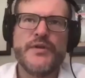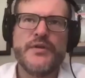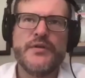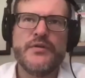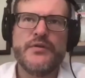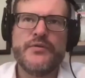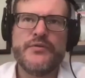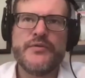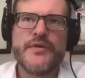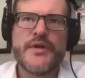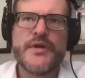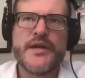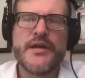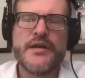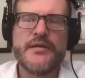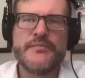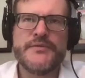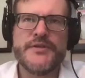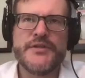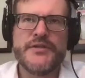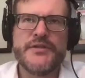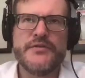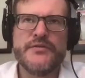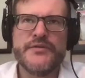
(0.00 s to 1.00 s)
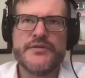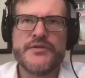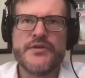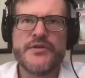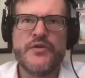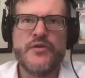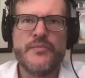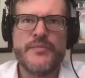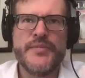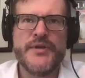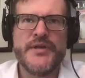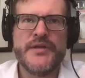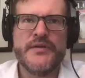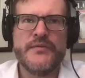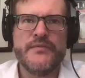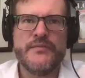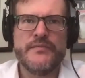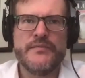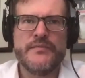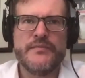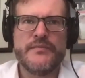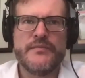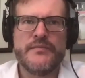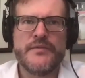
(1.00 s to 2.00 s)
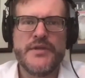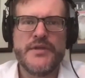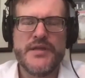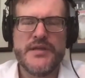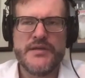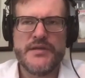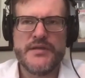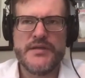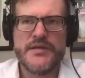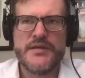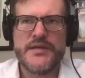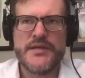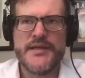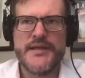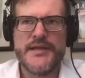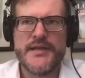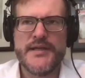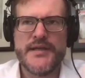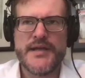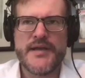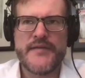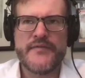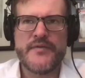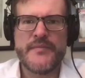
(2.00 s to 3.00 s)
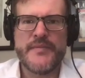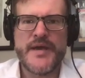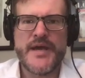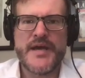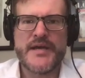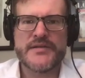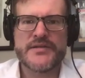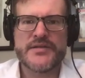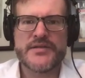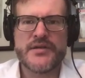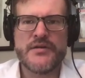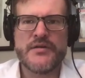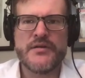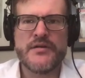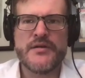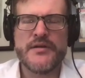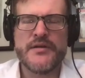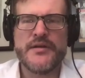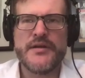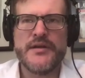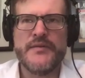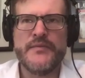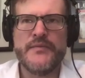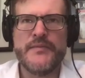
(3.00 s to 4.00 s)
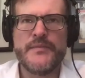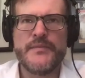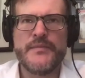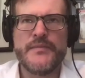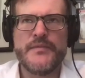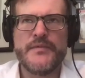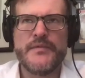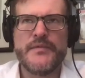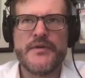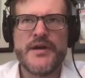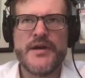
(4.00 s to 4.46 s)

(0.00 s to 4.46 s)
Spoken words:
Lou got up to do his opening, he didn't have a mask on, and I